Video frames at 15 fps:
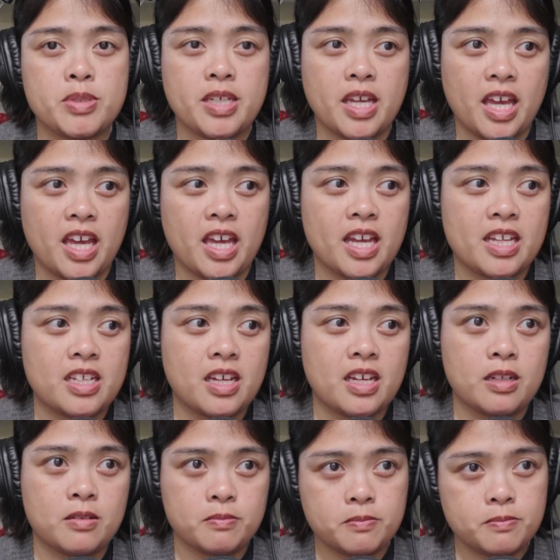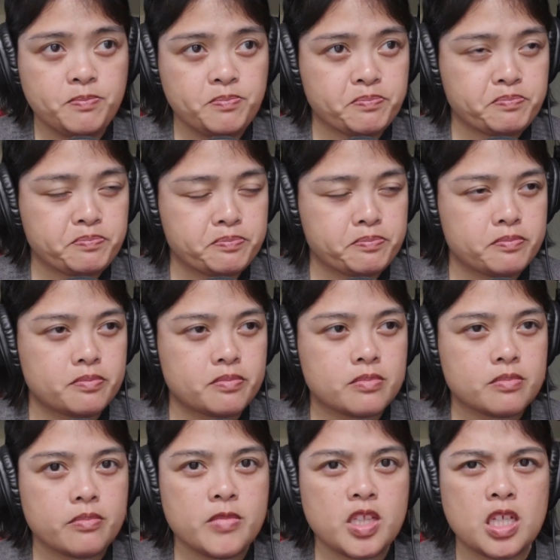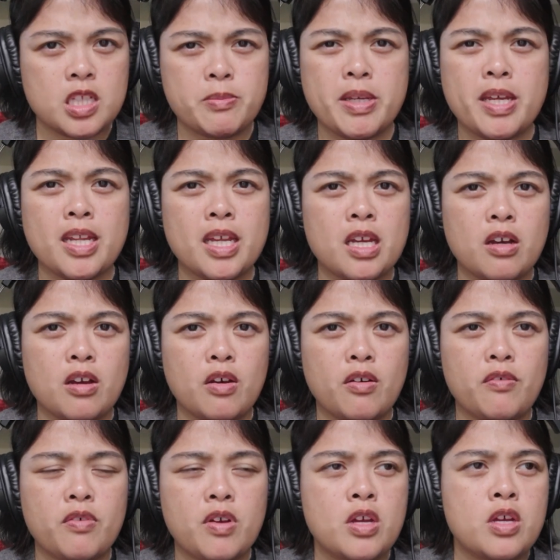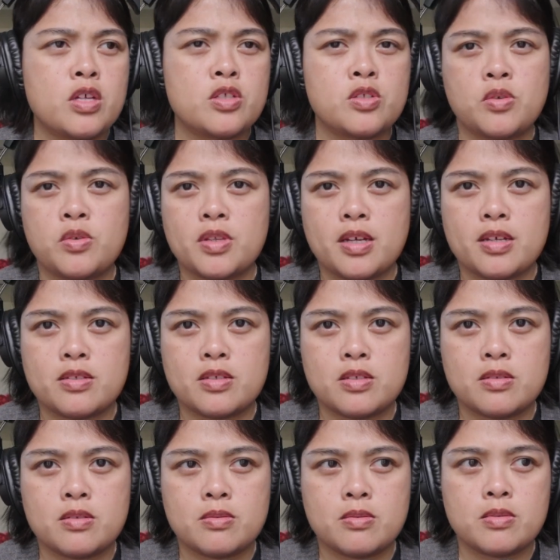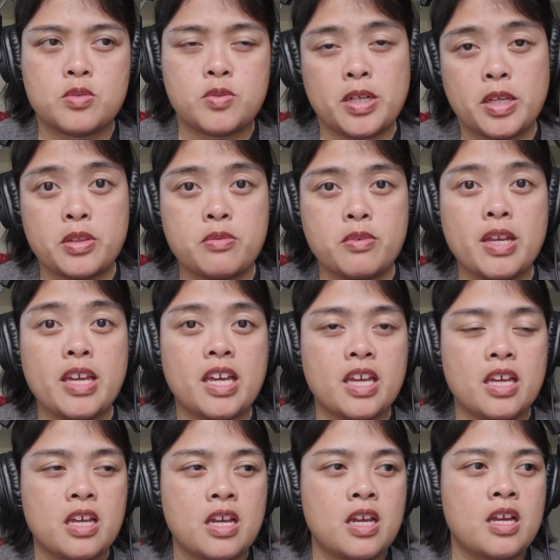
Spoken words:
a day, and then the beginning of 2023,